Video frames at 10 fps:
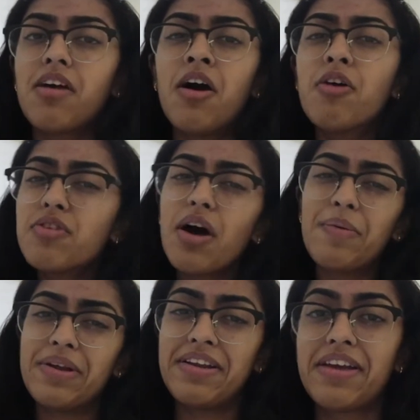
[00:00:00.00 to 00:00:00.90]
overall, I
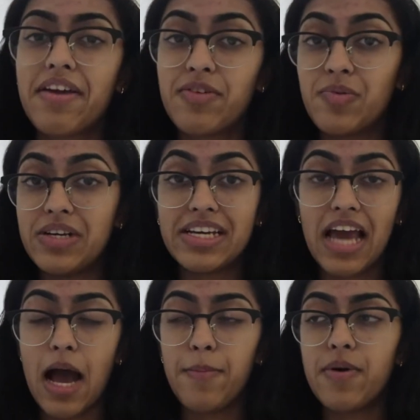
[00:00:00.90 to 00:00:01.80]
wanted to give a
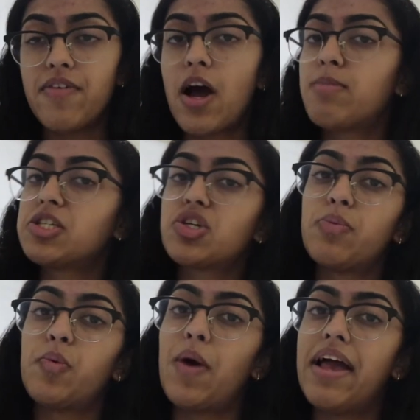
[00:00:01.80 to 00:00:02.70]
recap of how my
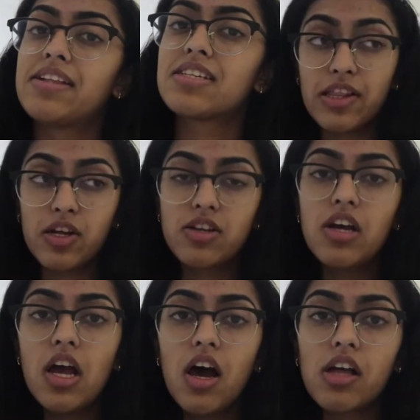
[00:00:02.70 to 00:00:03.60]
trip went. I learned
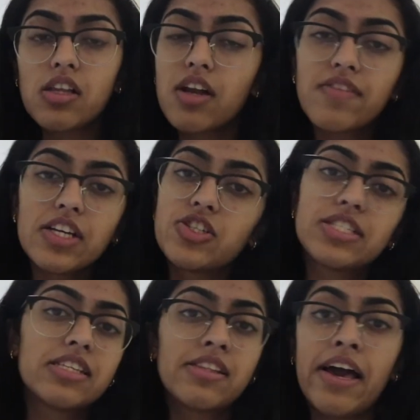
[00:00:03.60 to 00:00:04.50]
a lot of
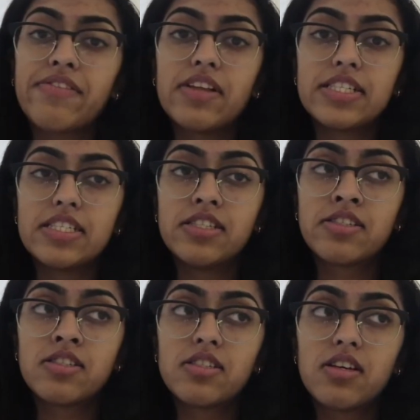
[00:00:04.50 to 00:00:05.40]
interesting life
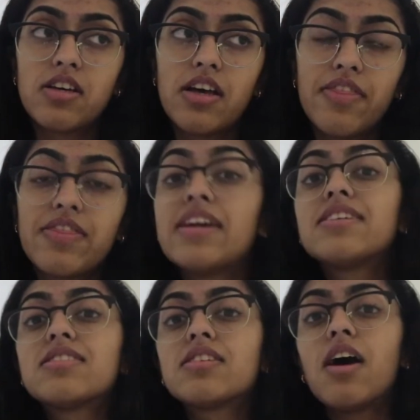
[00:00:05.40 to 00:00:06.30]
lessons and
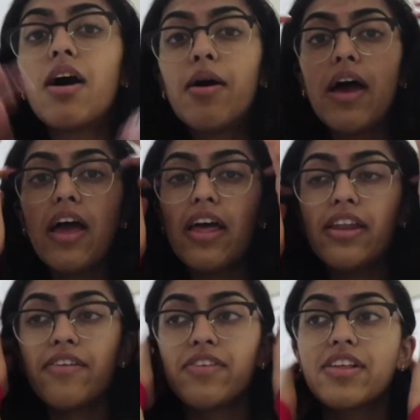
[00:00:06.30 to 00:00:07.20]
things, and
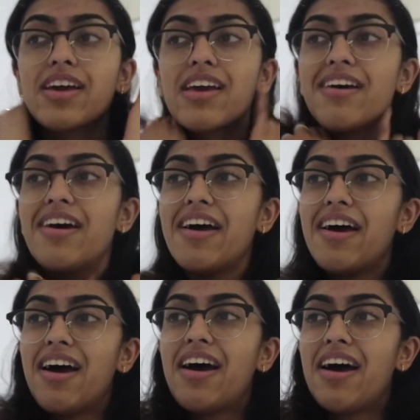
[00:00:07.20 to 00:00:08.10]
I feel like,
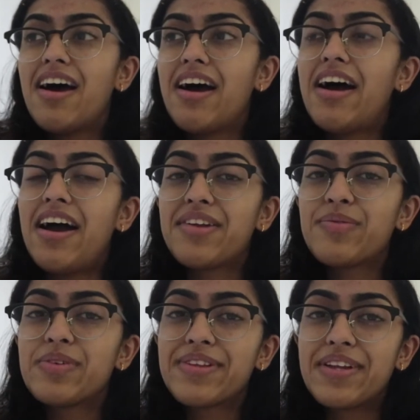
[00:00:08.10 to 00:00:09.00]
I don't
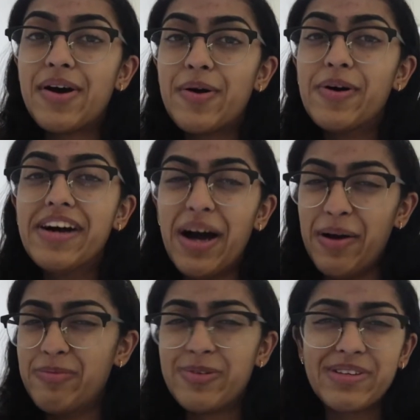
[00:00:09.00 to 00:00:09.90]
really know,
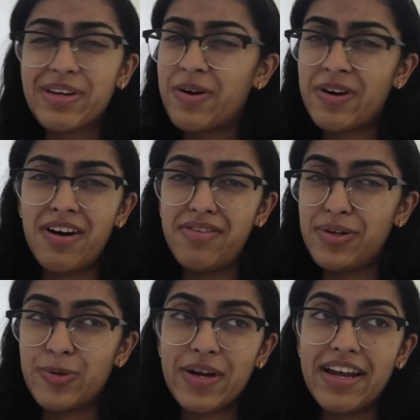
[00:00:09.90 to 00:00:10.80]
I'm really going off on
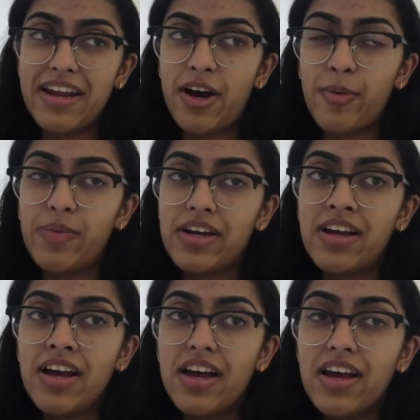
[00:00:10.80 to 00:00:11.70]
a rant now, but
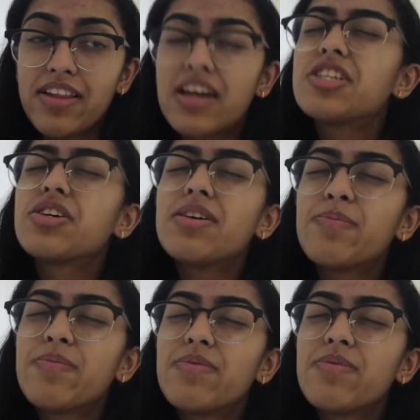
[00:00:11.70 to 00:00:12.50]
that trip